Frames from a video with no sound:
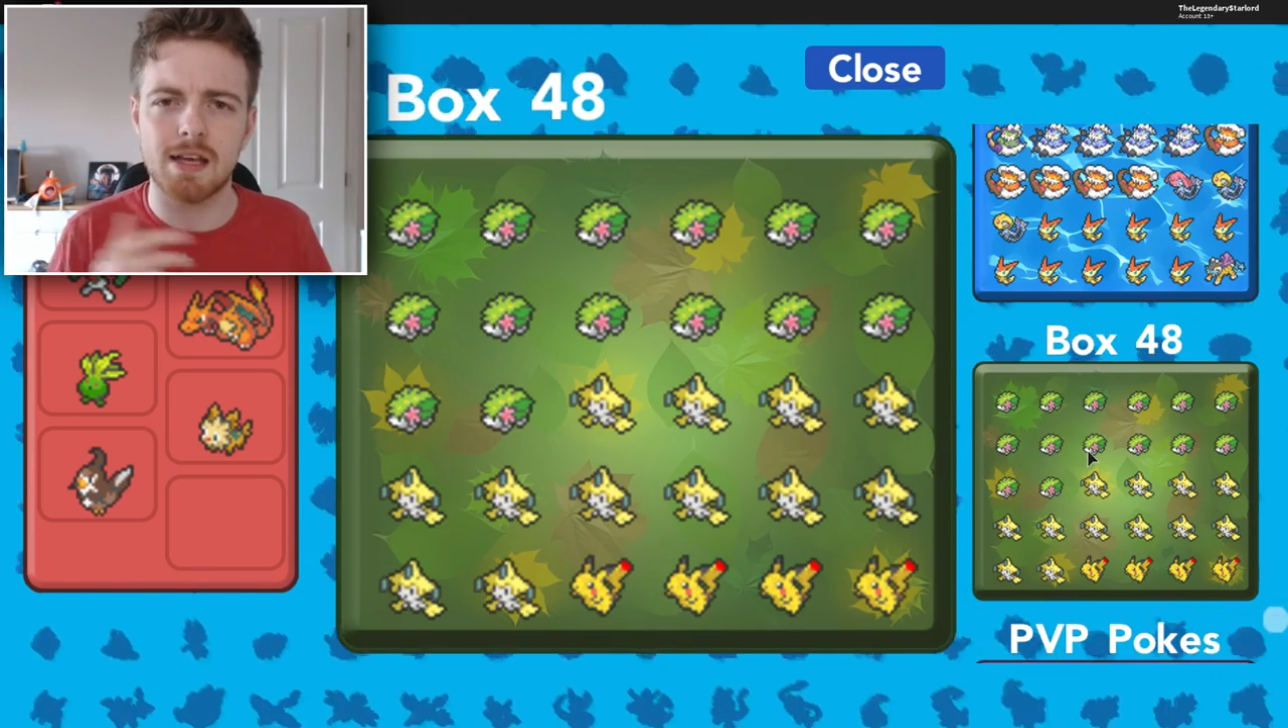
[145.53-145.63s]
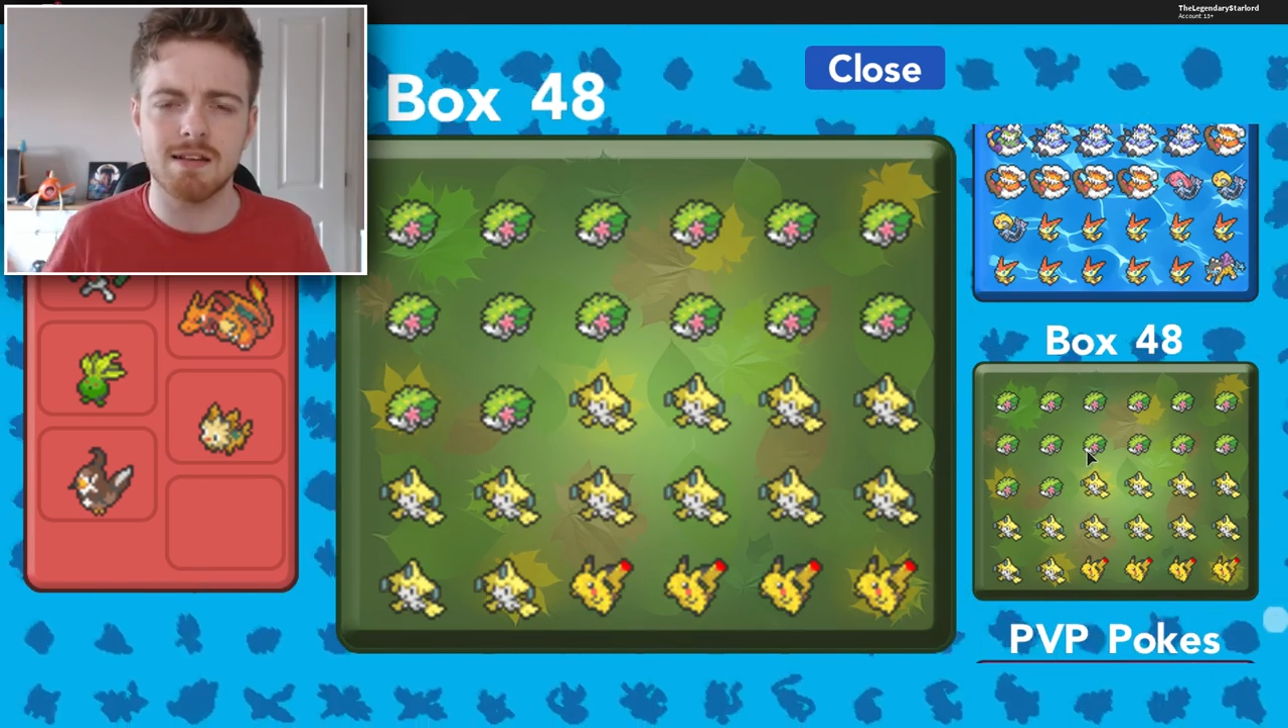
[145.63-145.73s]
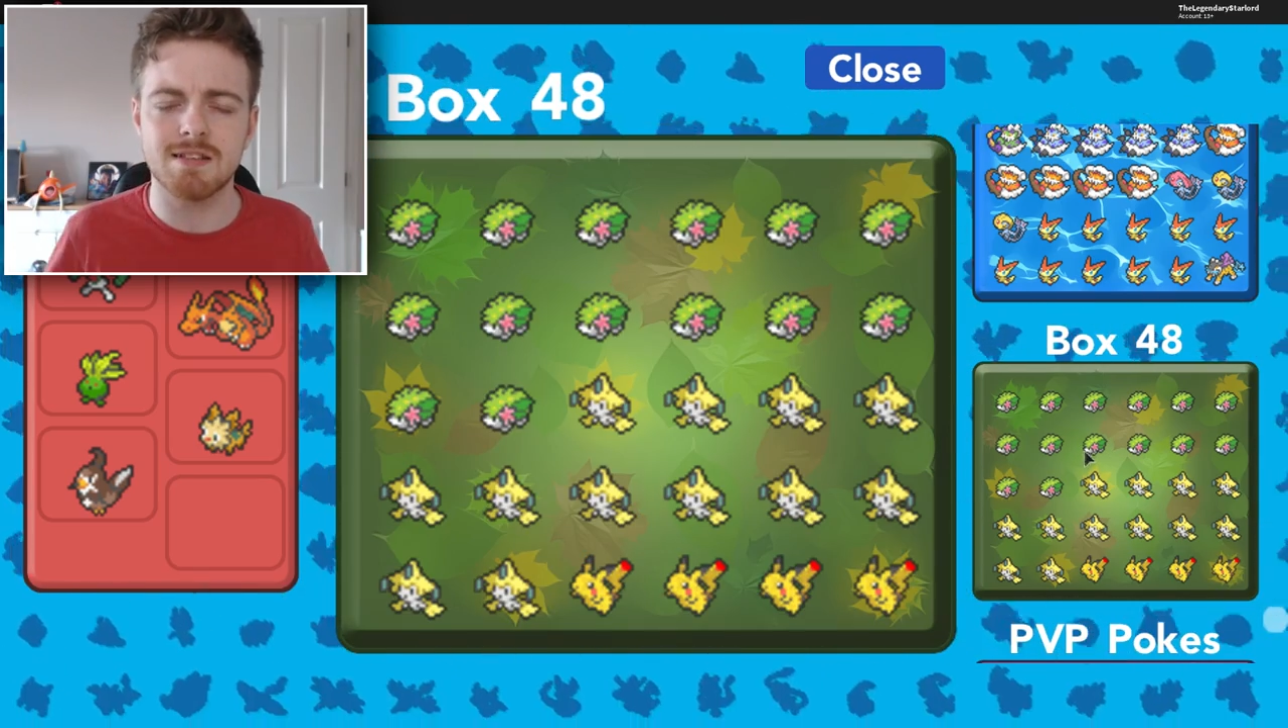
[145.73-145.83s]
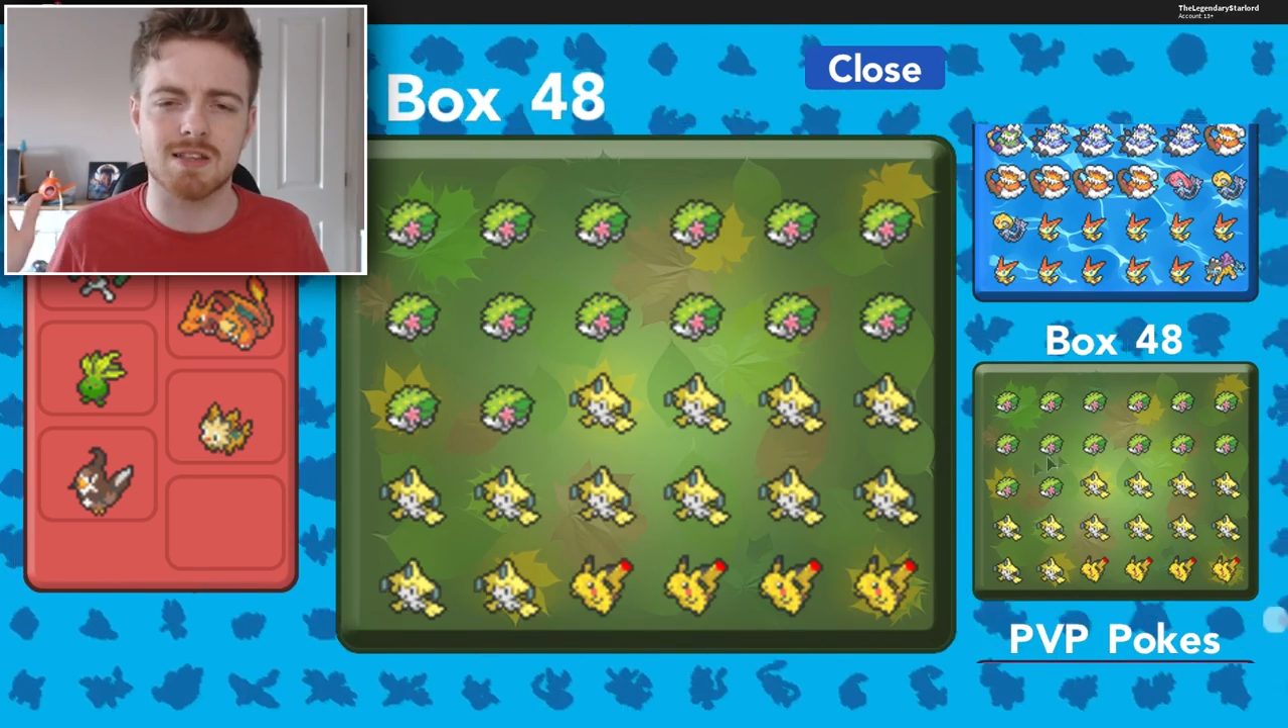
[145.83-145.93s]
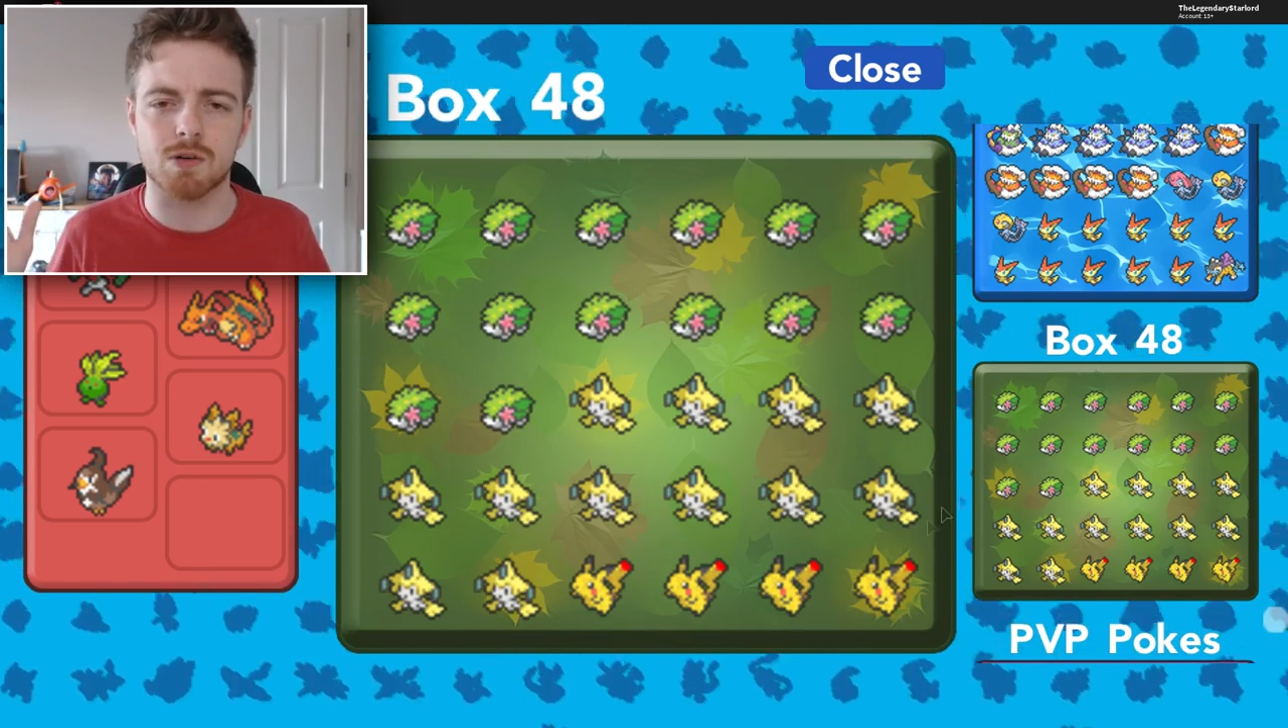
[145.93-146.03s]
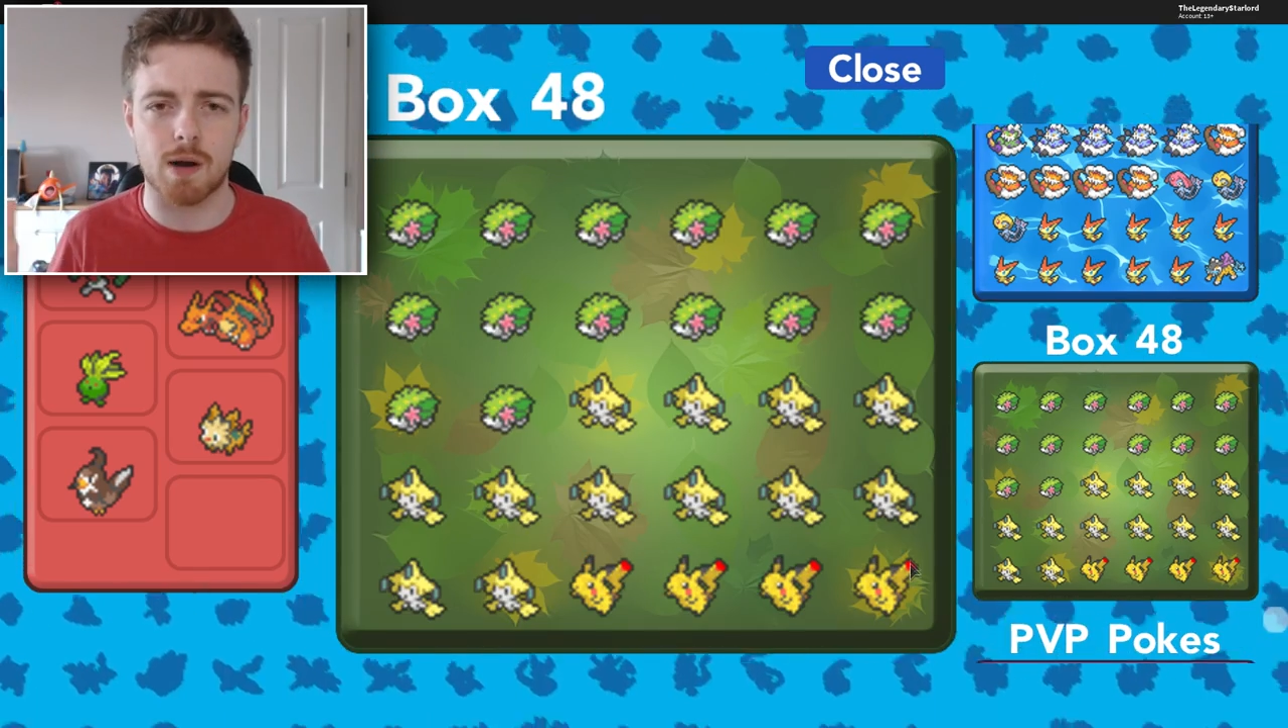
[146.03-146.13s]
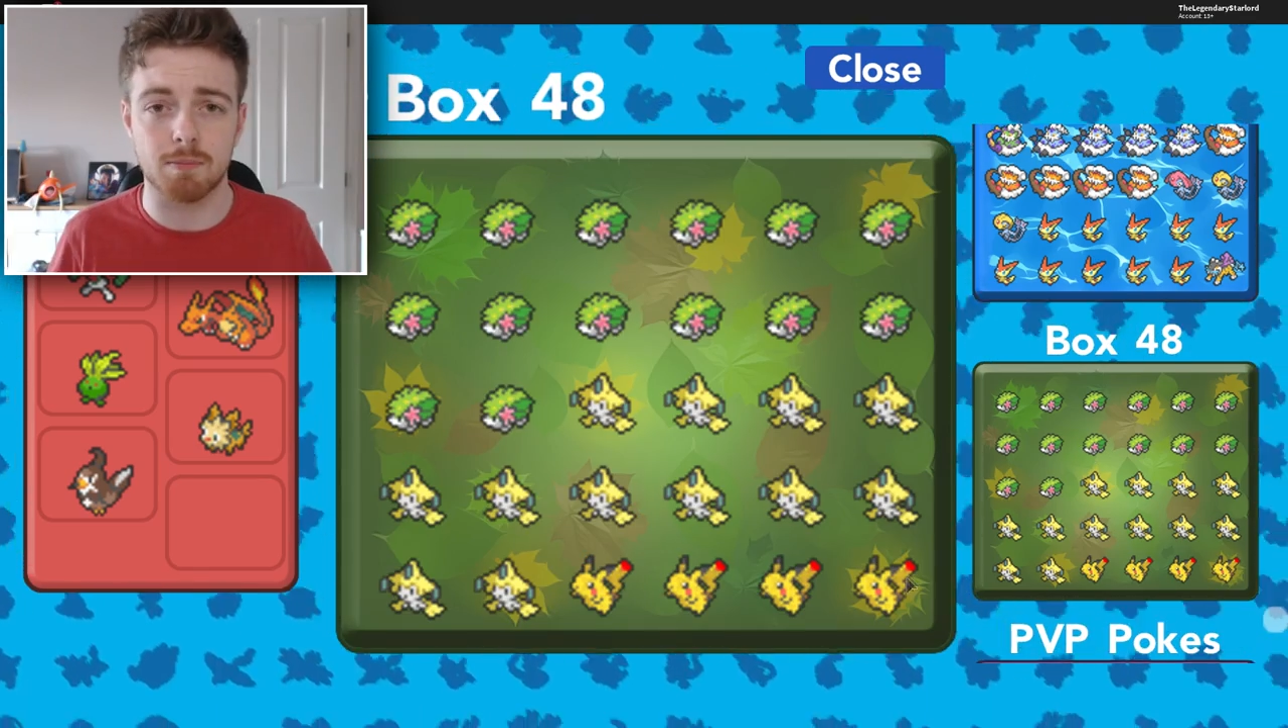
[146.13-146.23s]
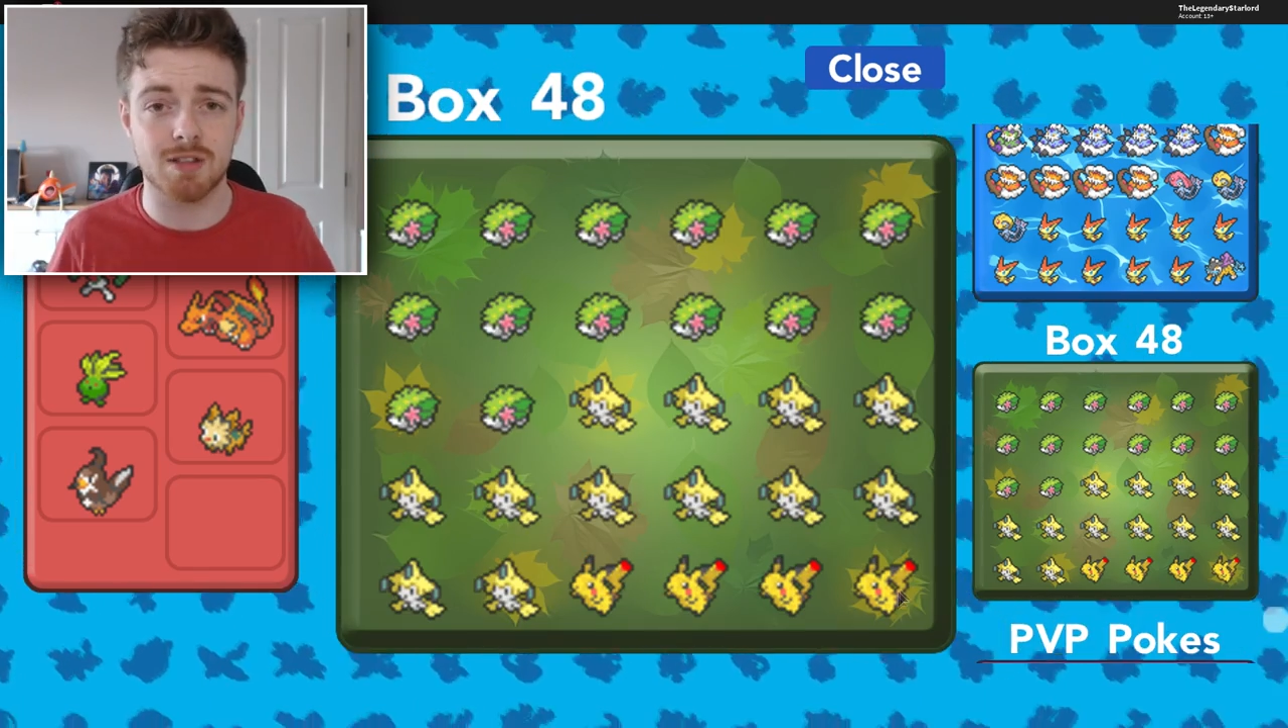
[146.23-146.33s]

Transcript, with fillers: Instagram,